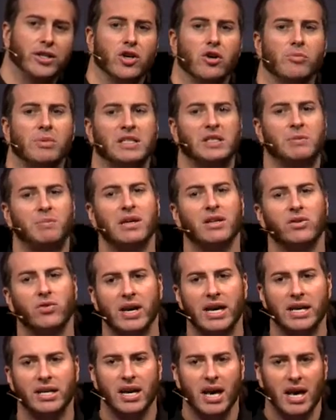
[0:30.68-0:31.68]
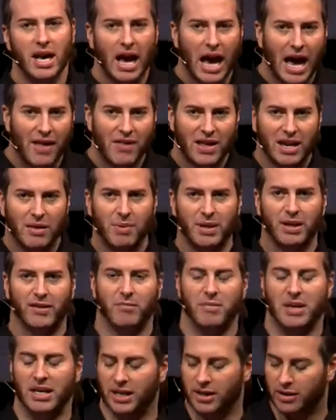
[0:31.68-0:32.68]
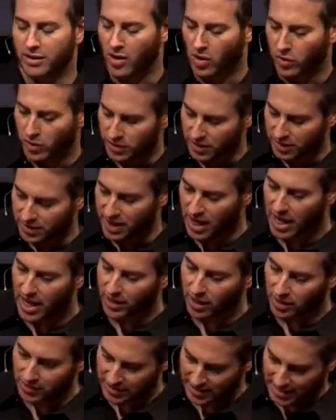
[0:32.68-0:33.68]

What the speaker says: Adobe SpeedGrade, and then a bit of Media Encoder to tie it all